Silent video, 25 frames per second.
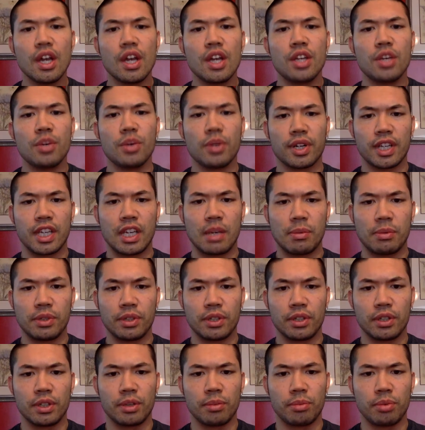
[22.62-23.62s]
you want to keep
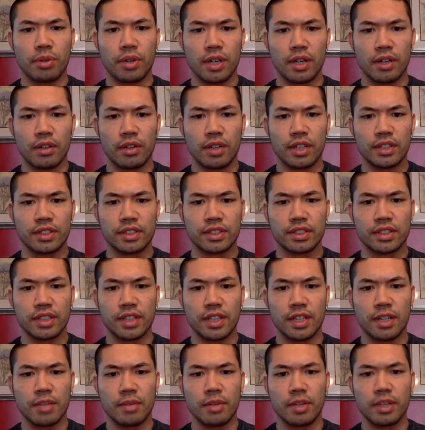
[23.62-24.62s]
your progress
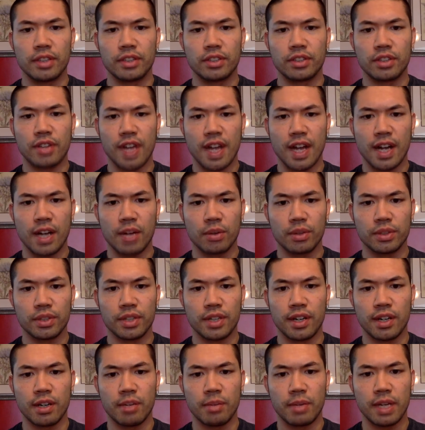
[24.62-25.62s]
on track. We'll
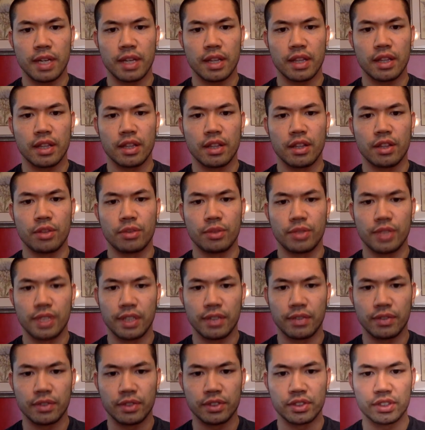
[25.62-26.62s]
talk about three
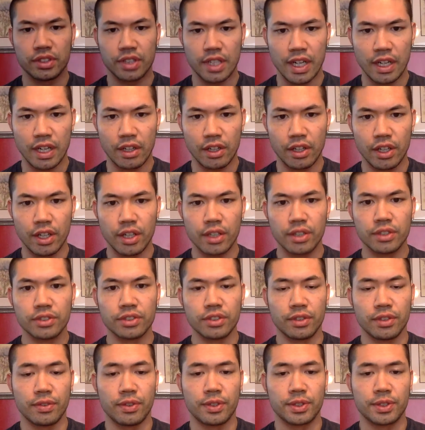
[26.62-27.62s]
different scenarios.
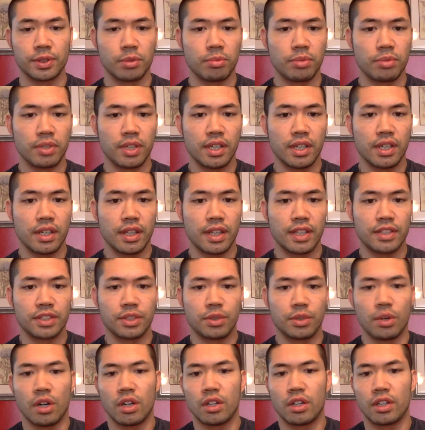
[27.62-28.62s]
The first one being that
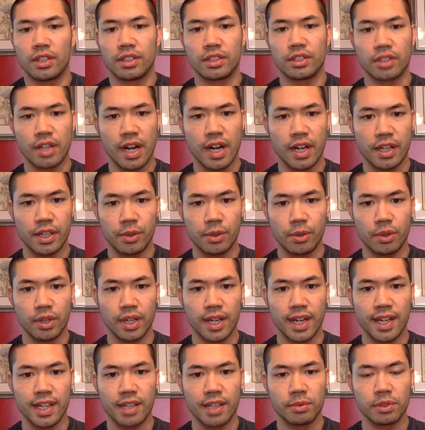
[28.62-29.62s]
you are on track. You are
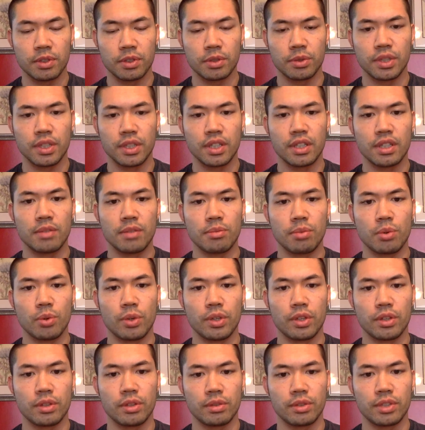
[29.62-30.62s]
gaining between
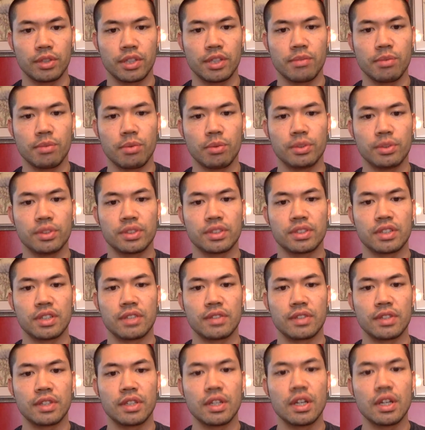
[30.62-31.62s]
zero point 0.3 and zero point
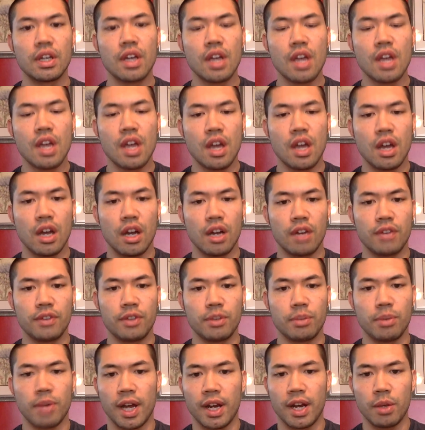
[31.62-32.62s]
0.7 of
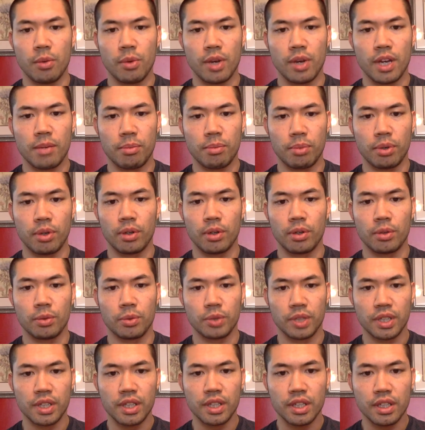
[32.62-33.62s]
your body weight per
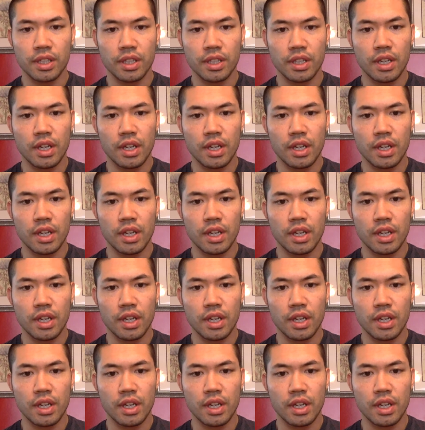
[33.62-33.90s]
week.